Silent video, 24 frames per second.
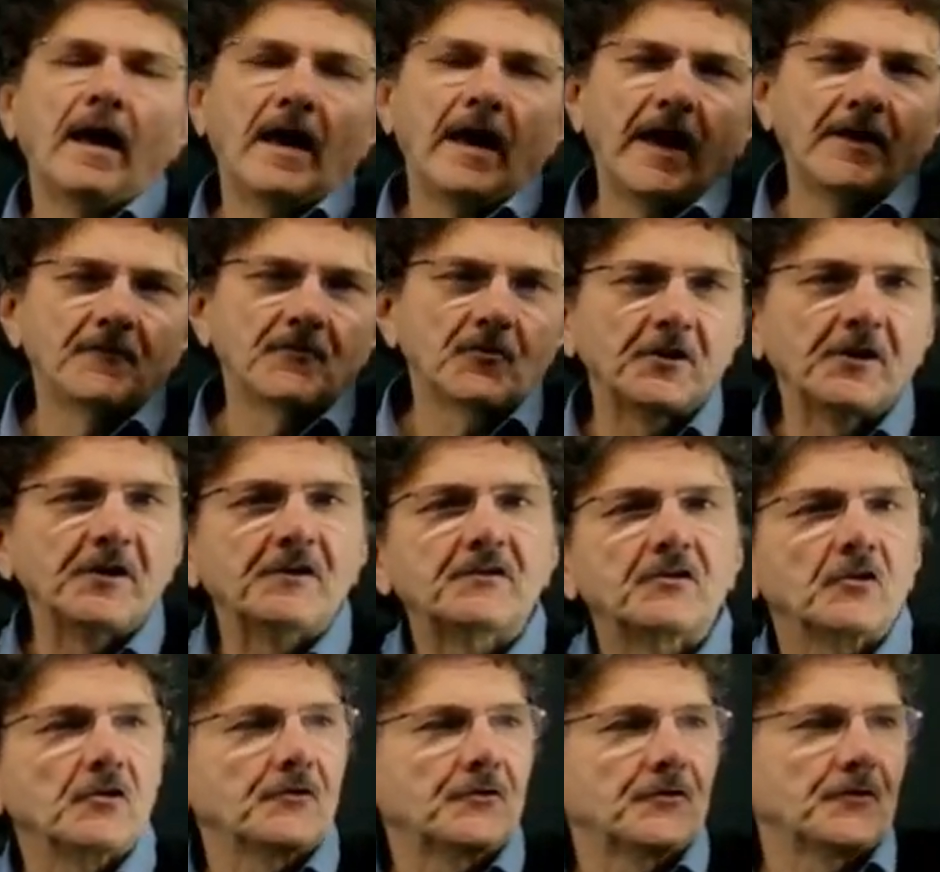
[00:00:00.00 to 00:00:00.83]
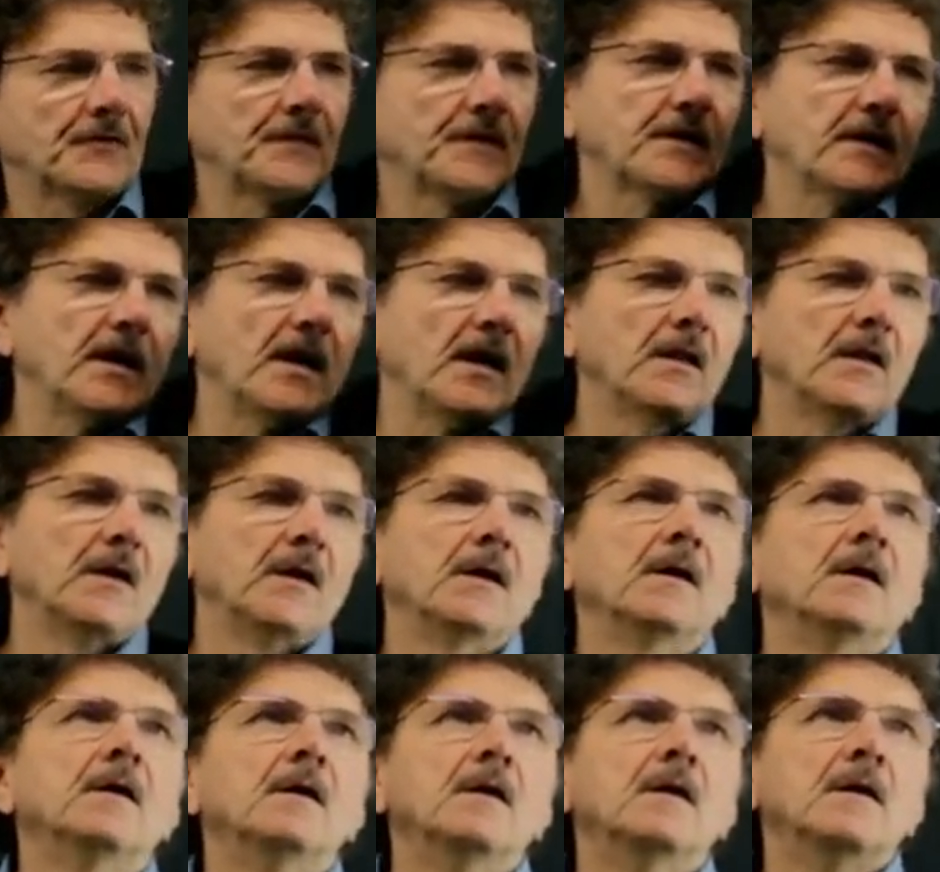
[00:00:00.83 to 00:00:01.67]
I've already told you the
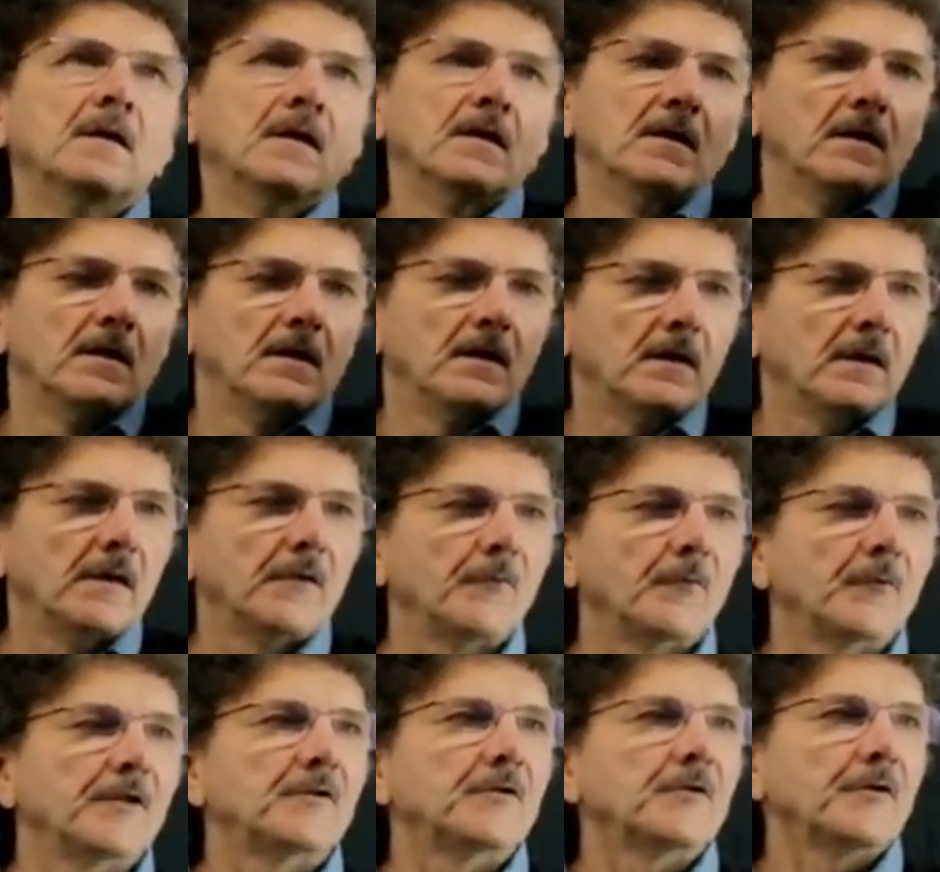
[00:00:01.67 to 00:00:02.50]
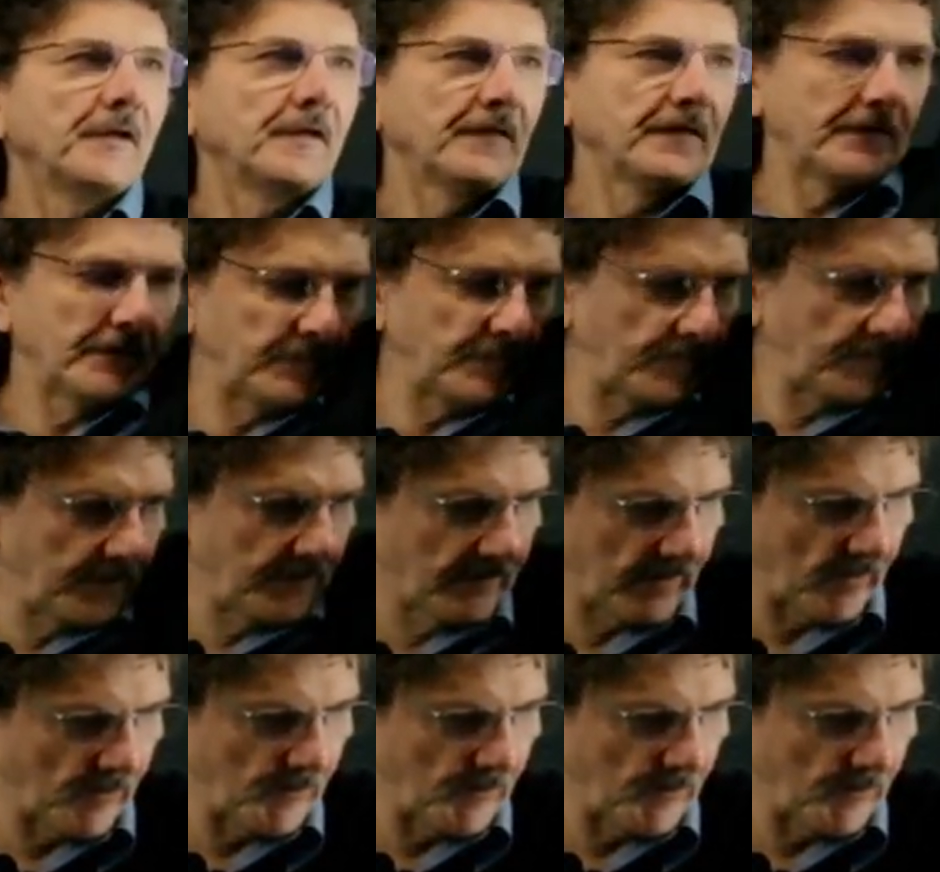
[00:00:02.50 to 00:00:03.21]
color. We're doing this